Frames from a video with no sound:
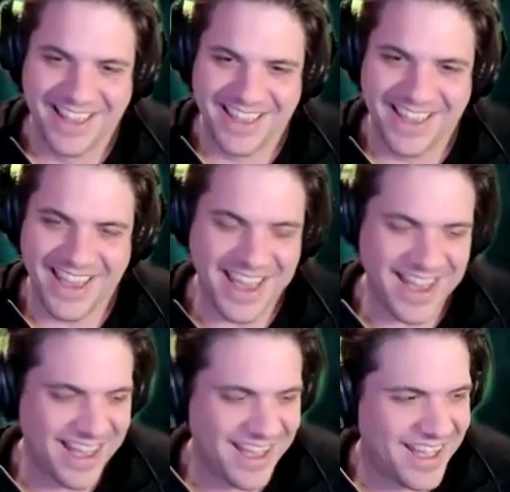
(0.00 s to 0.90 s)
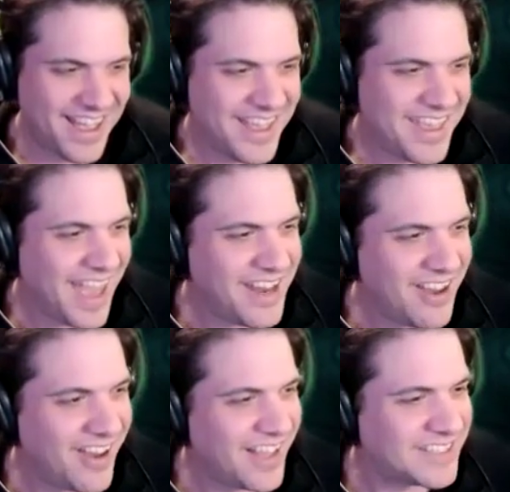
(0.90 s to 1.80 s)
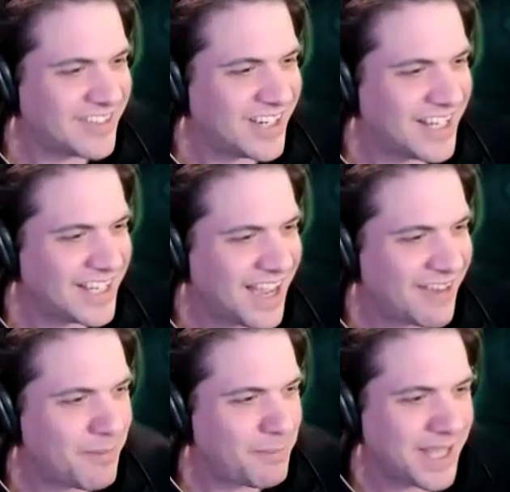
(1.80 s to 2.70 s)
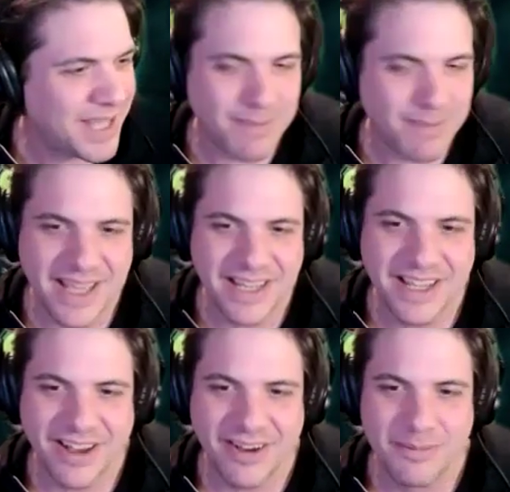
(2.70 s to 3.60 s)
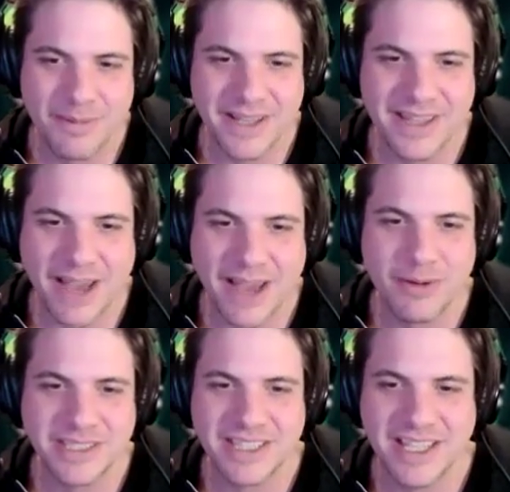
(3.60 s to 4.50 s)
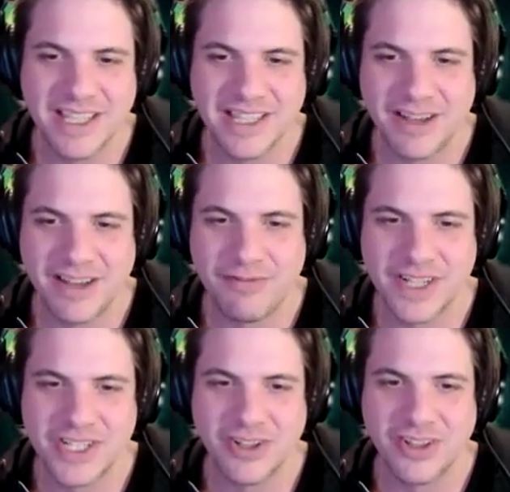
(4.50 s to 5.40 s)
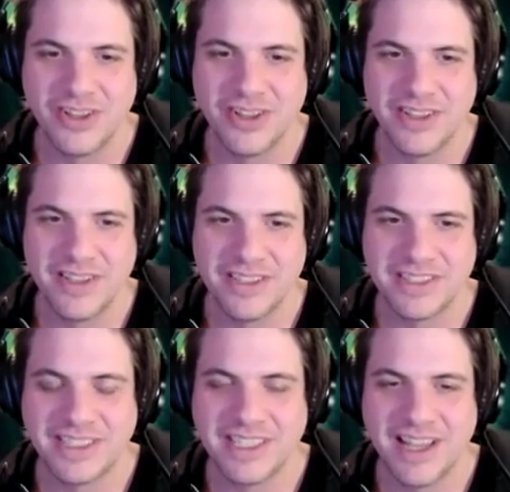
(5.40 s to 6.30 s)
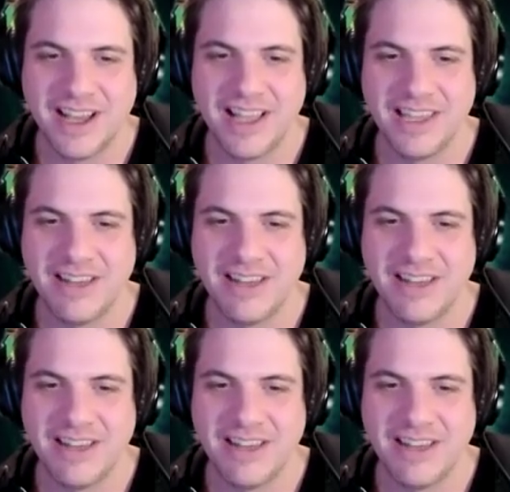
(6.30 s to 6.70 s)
yeah. Yeah, no, it's weird. It got replaced by Indigo, but that was the official level